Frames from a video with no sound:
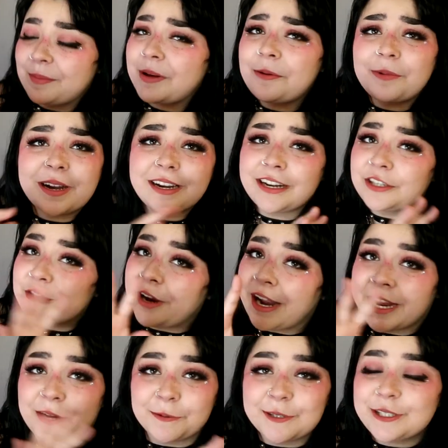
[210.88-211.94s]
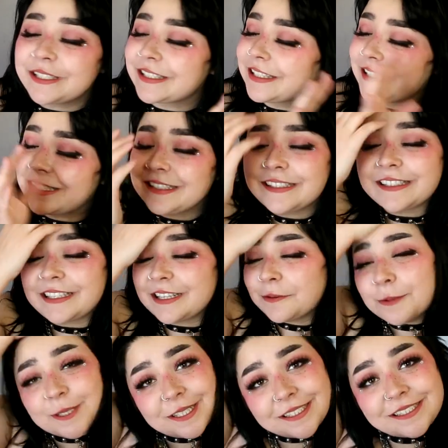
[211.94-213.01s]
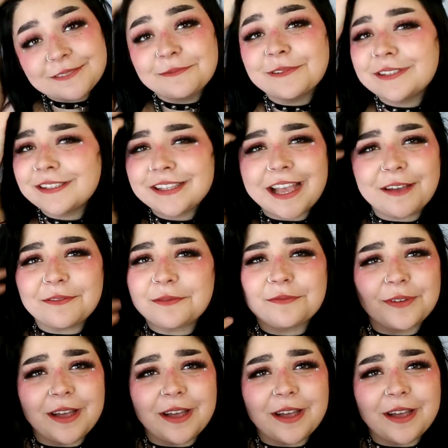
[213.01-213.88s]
but we're gonna try it. We're just gonna see, we're just, we're just having